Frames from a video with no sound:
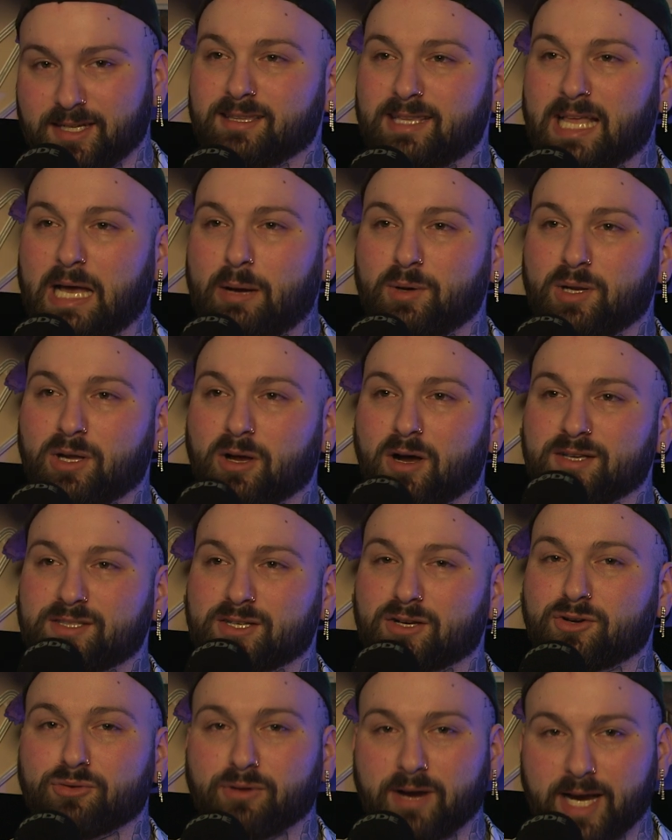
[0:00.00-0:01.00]
That would cause
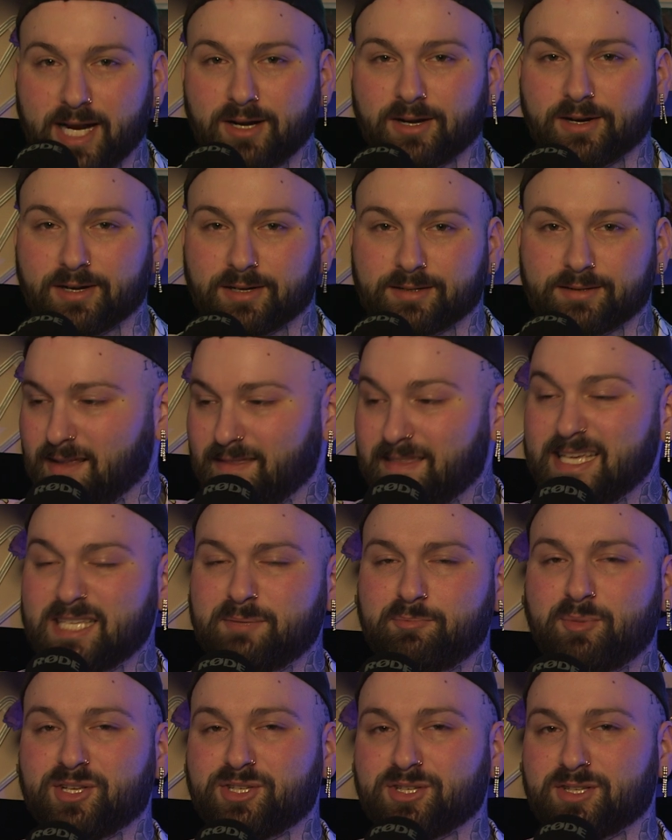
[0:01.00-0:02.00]
a crater. These
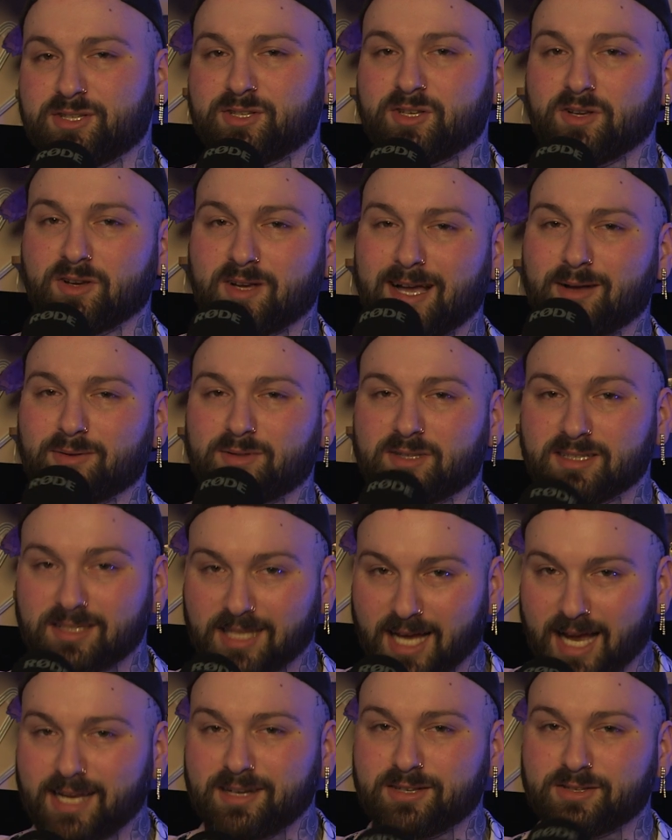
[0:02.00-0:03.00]
bitches took out the
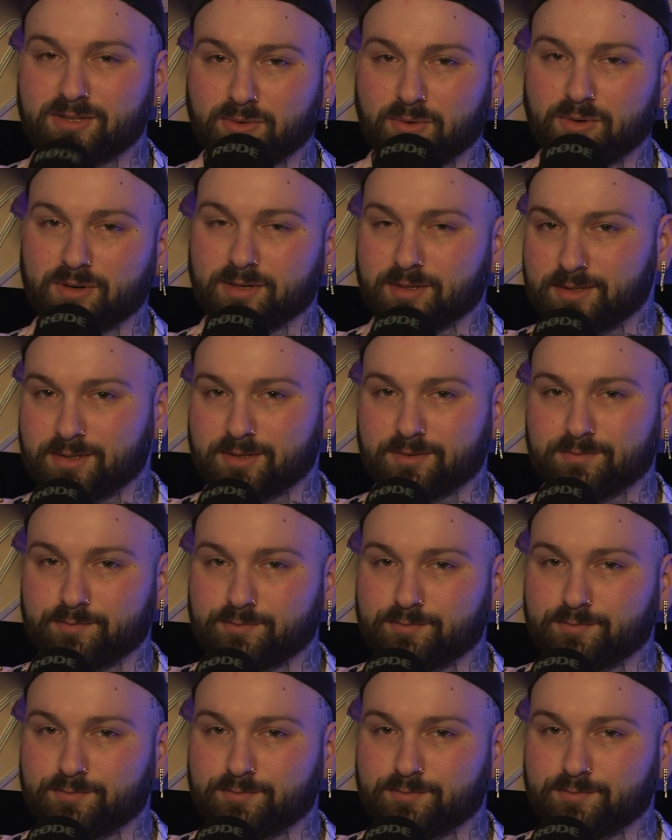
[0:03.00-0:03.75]
dinosaurs.